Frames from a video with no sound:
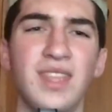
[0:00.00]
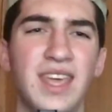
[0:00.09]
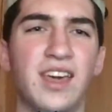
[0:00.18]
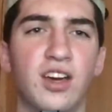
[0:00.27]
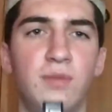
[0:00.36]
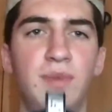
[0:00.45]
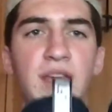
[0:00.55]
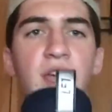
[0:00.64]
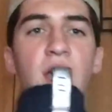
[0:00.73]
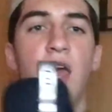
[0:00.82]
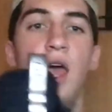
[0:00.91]
It could
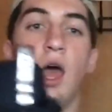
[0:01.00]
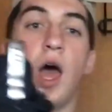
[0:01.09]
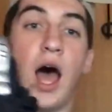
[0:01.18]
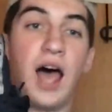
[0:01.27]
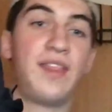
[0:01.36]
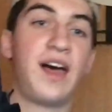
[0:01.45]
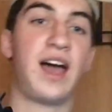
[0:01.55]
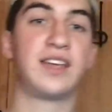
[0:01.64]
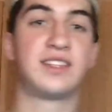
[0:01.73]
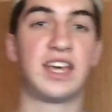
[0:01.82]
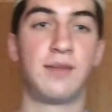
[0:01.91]
be on the
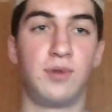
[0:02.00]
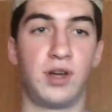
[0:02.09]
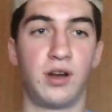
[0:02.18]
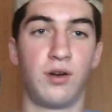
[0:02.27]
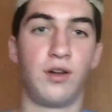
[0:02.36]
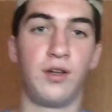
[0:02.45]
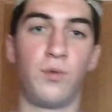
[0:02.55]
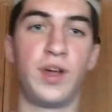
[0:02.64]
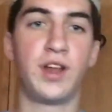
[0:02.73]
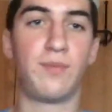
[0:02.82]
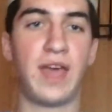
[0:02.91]
high side, but
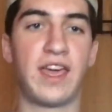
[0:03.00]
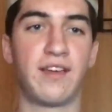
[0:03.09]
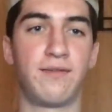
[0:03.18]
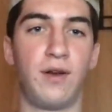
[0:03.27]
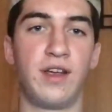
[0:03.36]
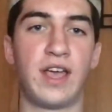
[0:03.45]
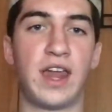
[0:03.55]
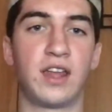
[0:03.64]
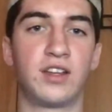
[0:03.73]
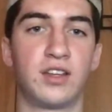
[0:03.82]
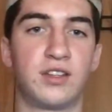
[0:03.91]
what you're paying for, you're
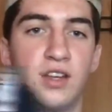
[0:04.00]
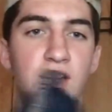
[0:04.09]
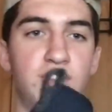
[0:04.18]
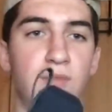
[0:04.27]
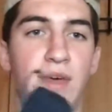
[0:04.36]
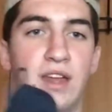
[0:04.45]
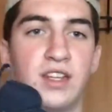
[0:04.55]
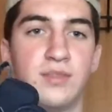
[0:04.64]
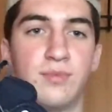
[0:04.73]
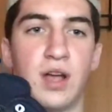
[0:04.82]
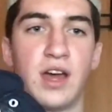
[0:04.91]
getting just a
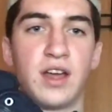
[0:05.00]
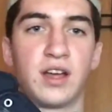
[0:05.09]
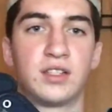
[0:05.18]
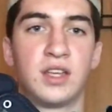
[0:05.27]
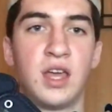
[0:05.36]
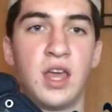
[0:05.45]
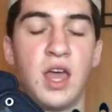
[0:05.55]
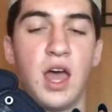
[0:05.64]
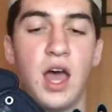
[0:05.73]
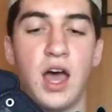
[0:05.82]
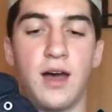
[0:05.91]
tremendous product.
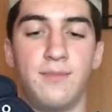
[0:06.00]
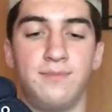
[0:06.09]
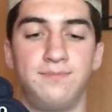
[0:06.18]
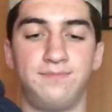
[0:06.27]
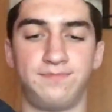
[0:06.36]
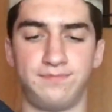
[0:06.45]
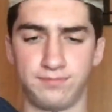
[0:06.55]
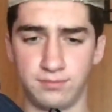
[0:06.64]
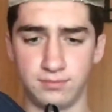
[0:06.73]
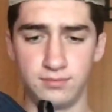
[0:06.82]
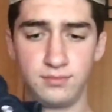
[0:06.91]

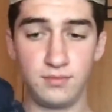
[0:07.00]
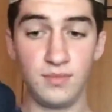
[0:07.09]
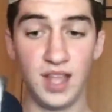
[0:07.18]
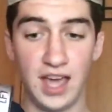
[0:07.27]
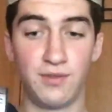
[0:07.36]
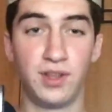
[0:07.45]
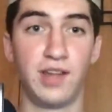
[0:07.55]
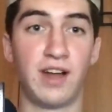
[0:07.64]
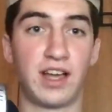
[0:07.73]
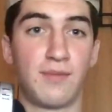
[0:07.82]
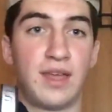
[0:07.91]
I'd really
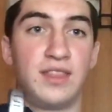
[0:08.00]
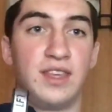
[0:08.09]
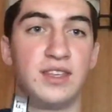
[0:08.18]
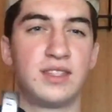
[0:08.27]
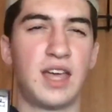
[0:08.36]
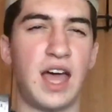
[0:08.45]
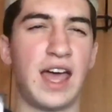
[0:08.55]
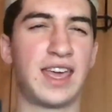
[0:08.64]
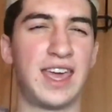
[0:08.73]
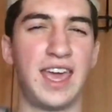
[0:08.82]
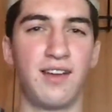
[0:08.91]
recommend these. I
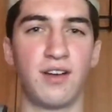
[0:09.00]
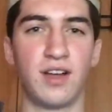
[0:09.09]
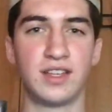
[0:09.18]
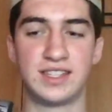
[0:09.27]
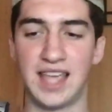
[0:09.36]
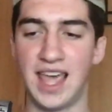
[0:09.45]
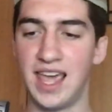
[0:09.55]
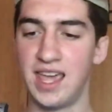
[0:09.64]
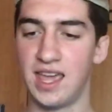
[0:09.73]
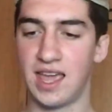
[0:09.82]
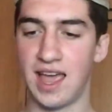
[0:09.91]
can't
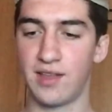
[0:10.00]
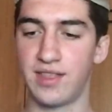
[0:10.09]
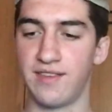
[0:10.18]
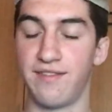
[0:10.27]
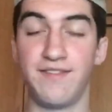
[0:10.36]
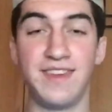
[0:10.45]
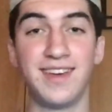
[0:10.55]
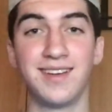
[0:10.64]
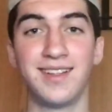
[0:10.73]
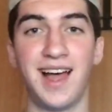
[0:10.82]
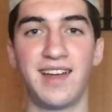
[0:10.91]
say how they
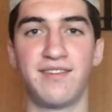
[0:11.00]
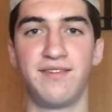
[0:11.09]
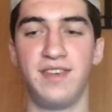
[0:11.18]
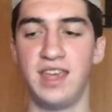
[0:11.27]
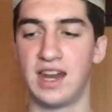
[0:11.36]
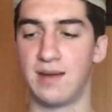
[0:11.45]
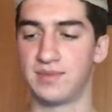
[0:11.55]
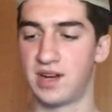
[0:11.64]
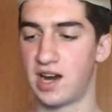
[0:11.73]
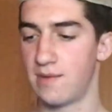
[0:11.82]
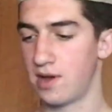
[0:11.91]
feel on feet, and I'm
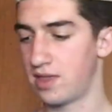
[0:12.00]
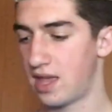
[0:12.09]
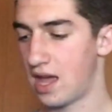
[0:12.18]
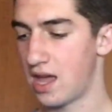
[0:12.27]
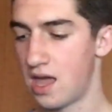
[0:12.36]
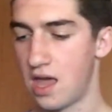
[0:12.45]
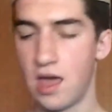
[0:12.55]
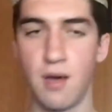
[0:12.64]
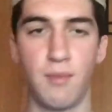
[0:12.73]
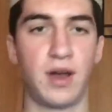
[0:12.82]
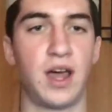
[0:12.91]
sorry about that,
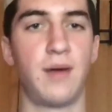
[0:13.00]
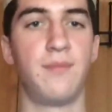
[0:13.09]
but